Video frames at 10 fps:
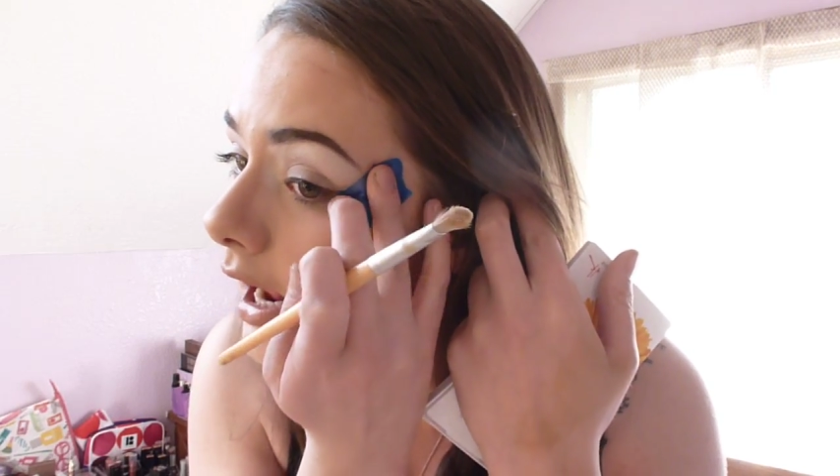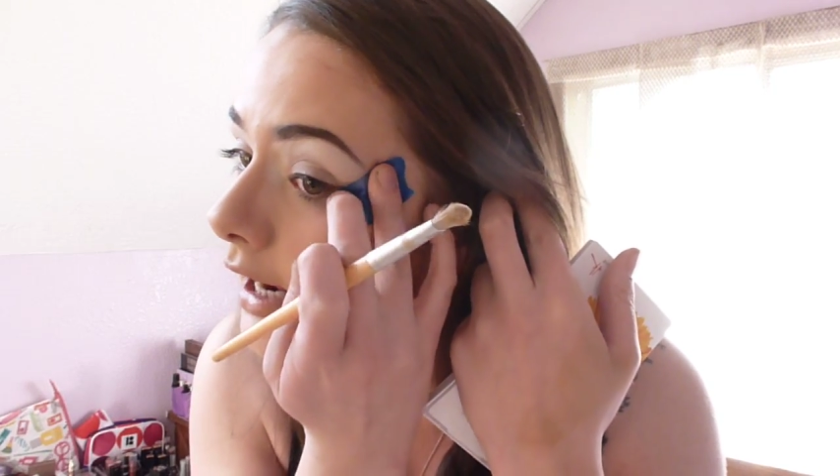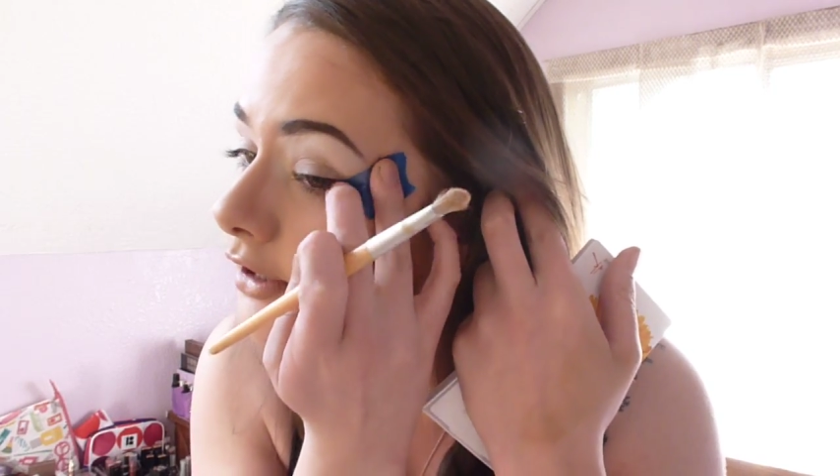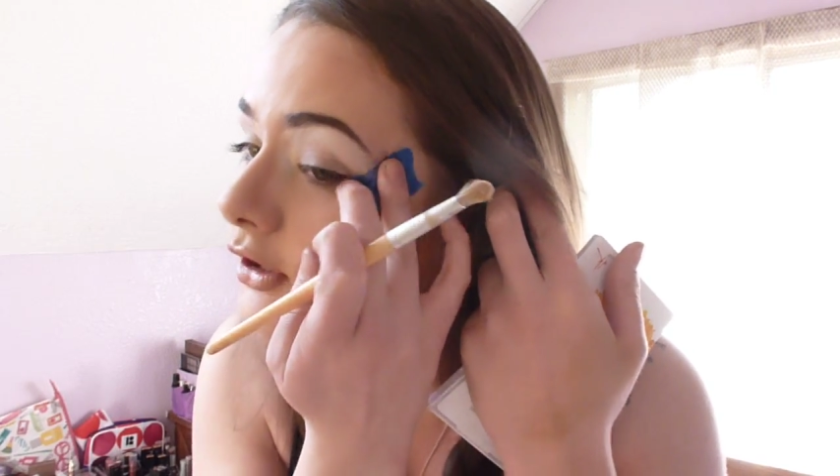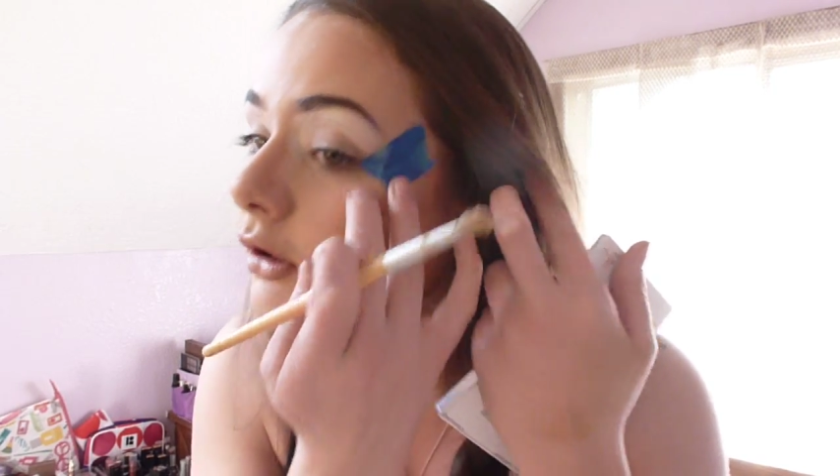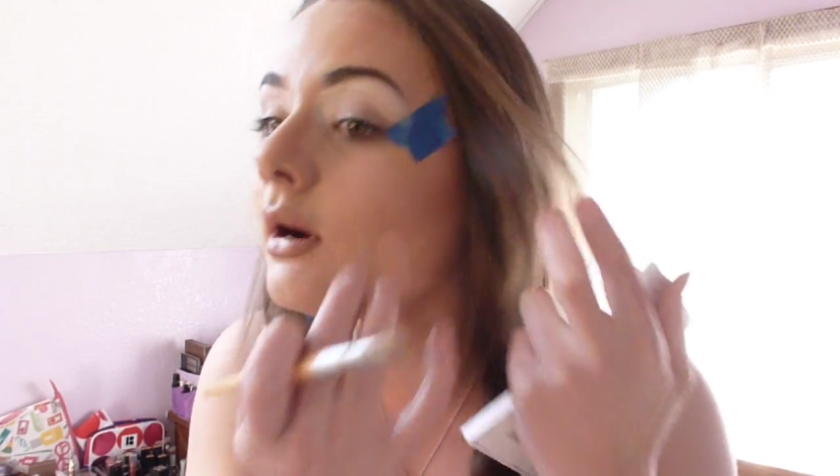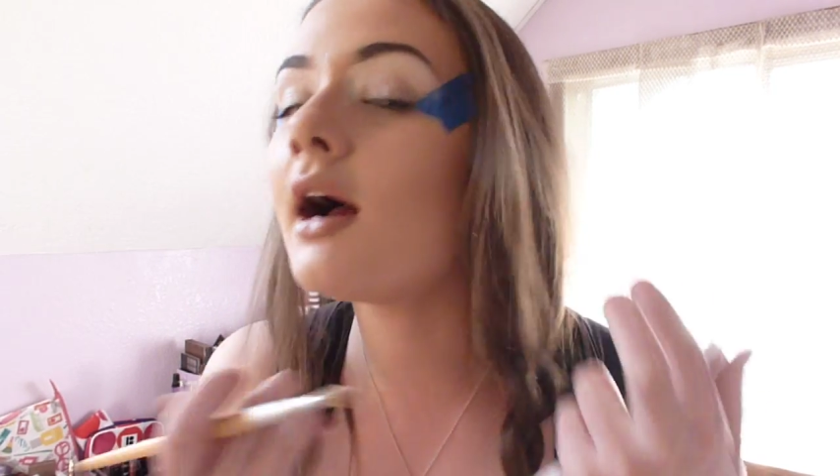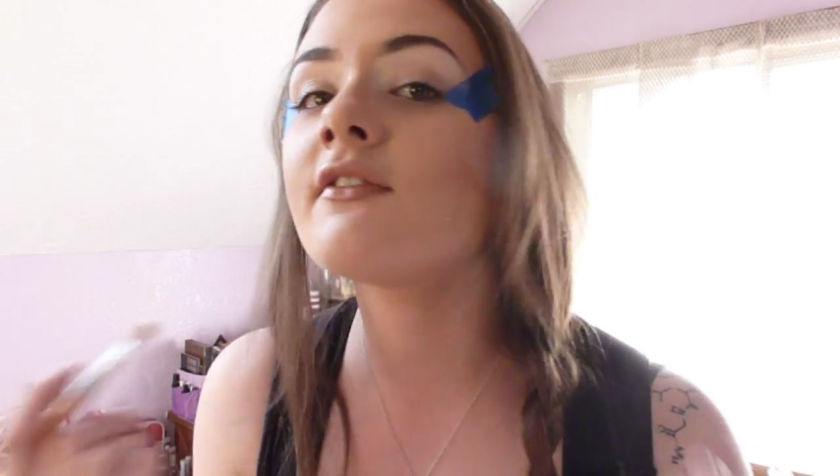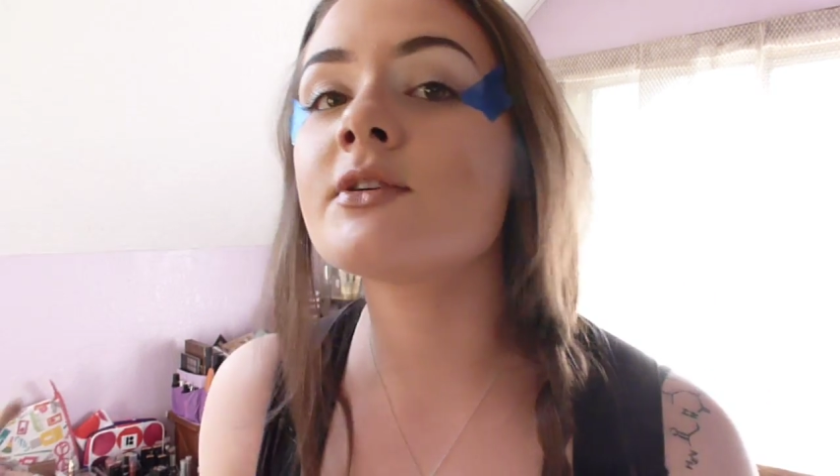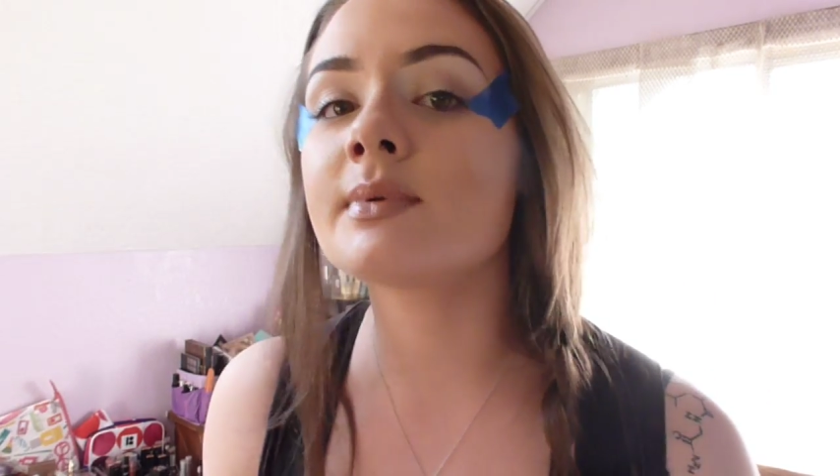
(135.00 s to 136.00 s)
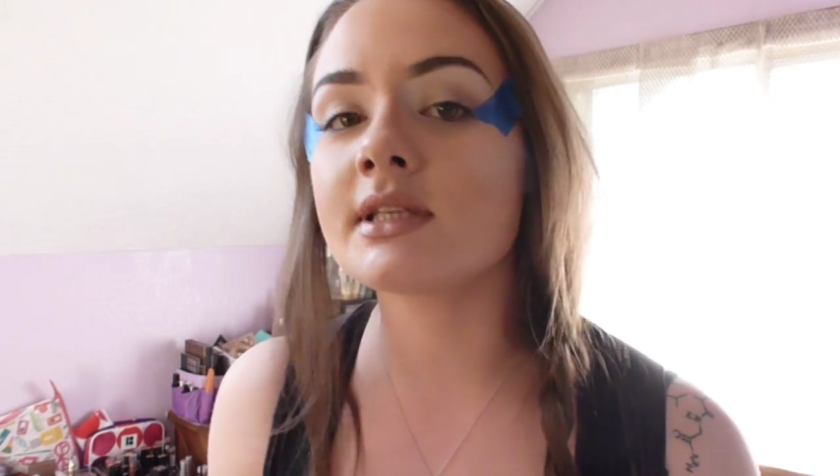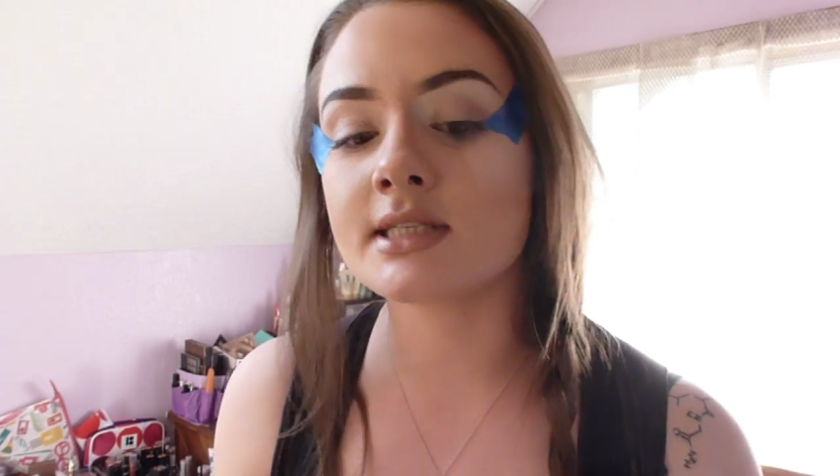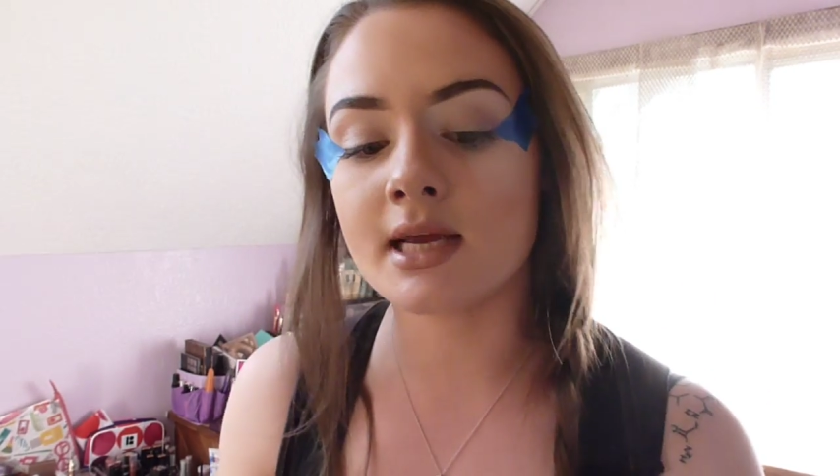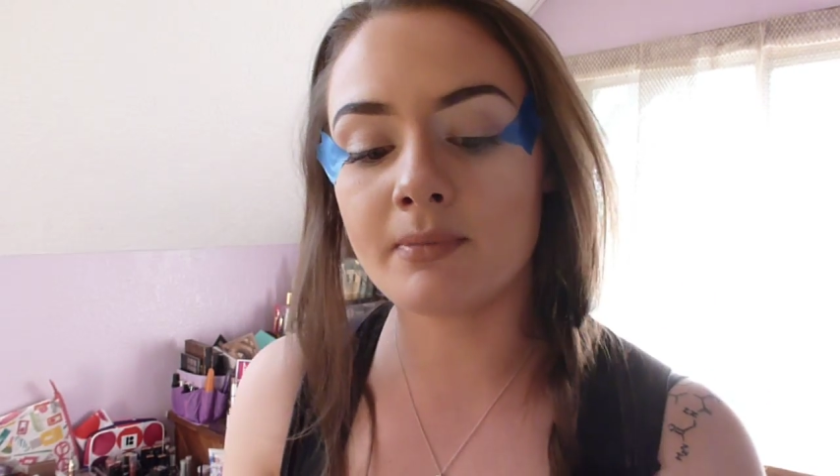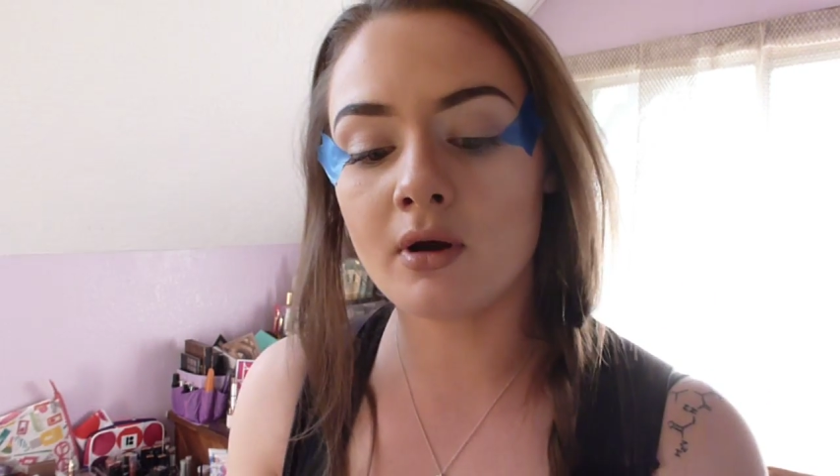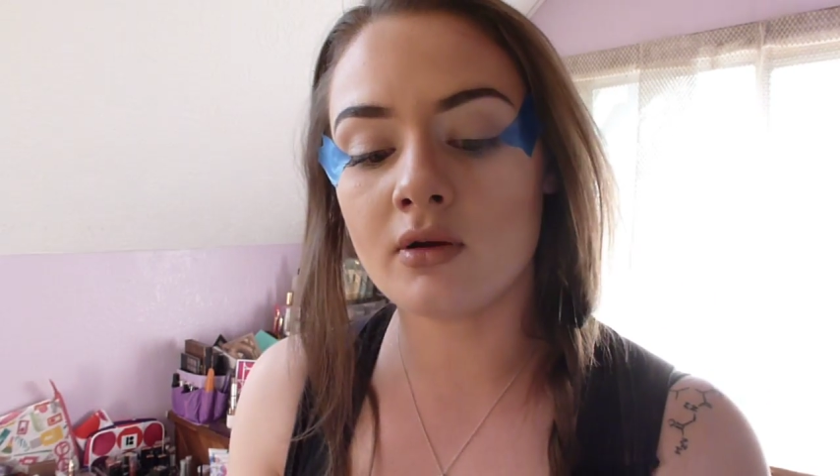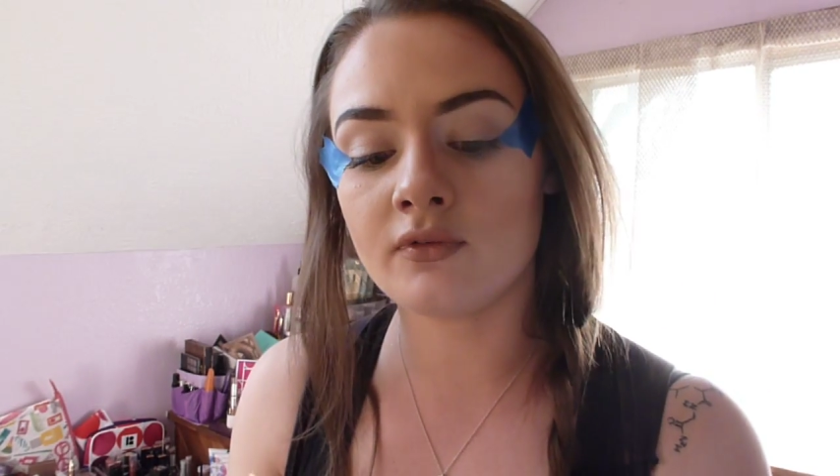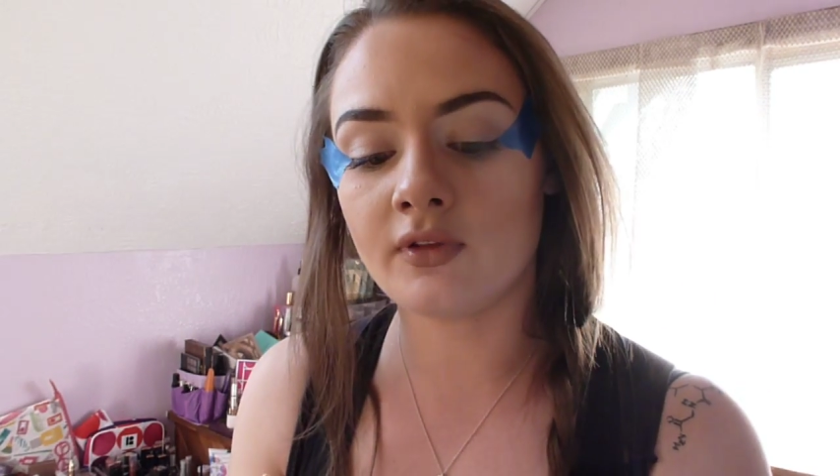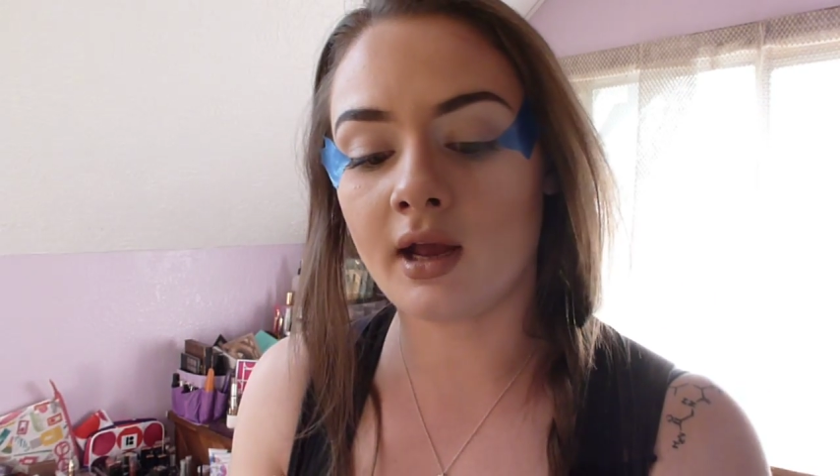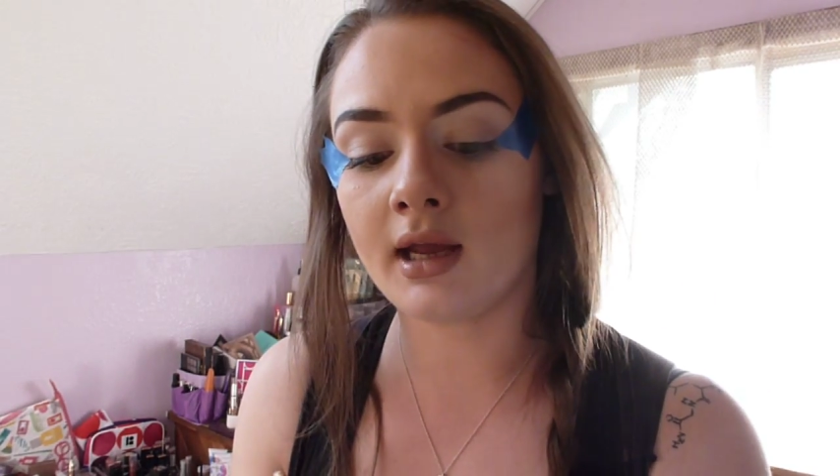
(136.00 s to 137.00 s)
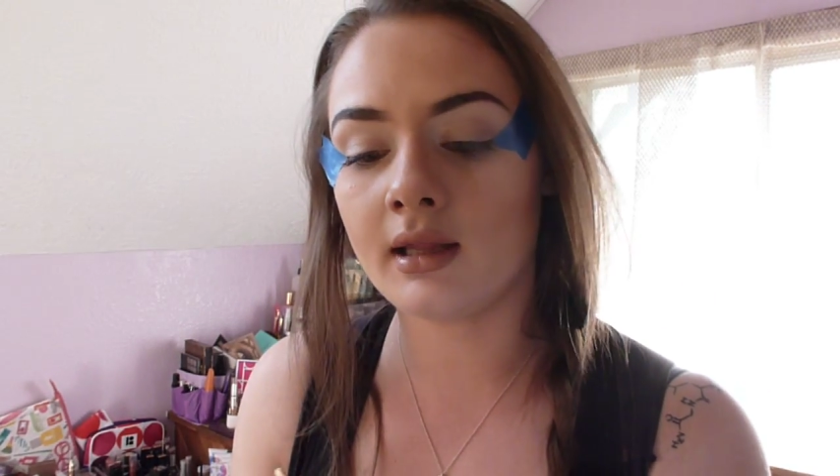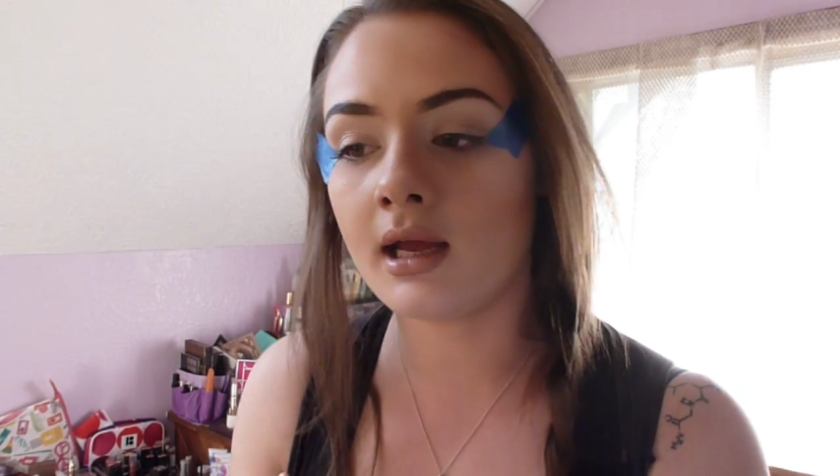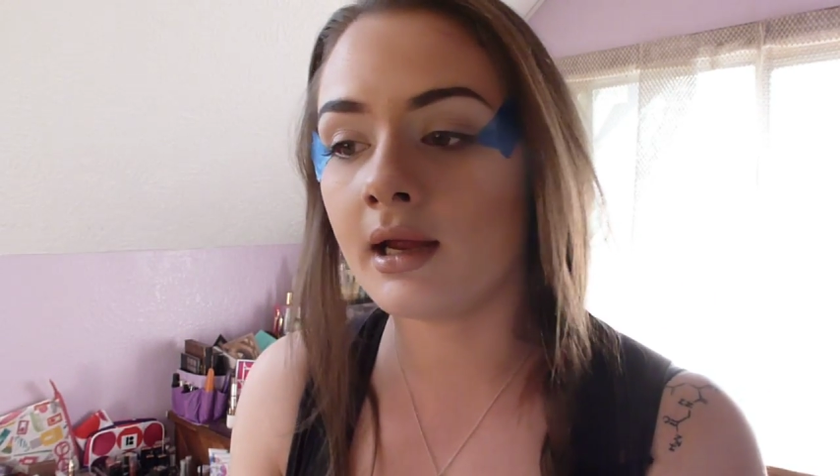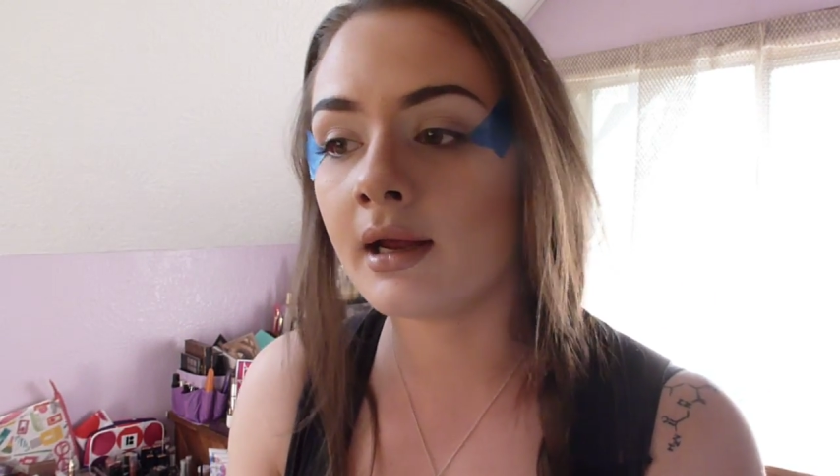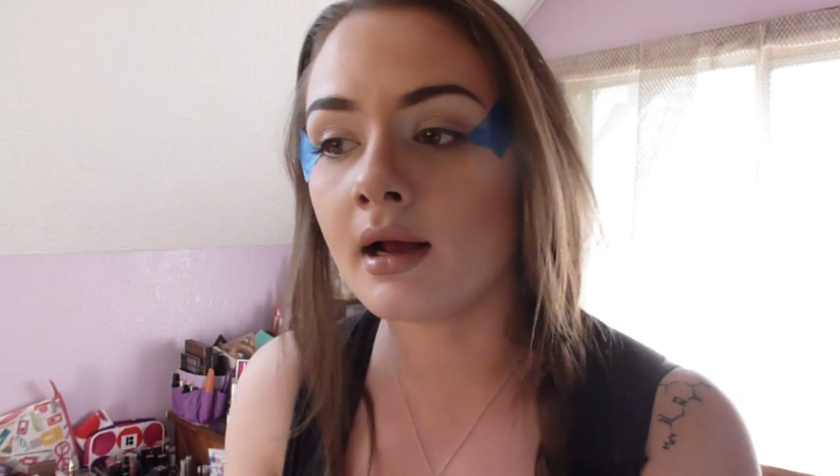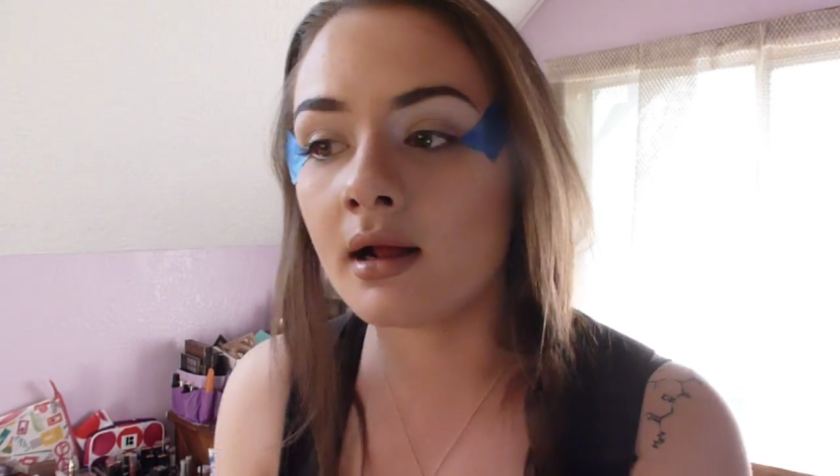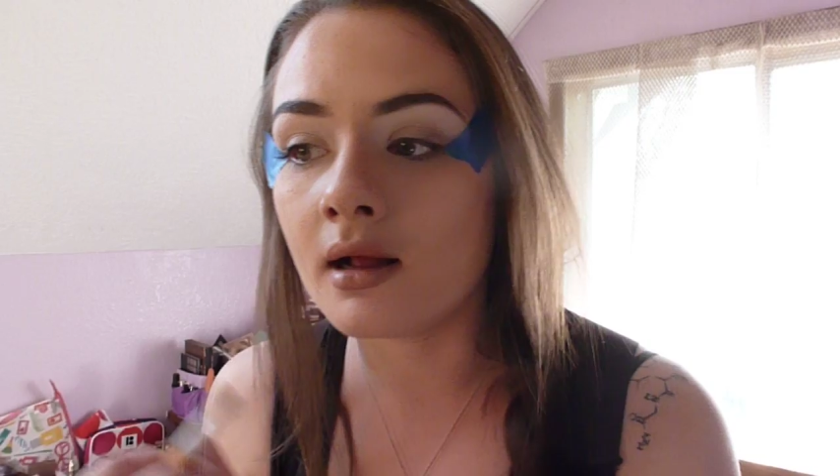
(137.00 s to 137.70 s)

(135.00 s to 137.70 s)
And you don't have to put the tape on for the highlight.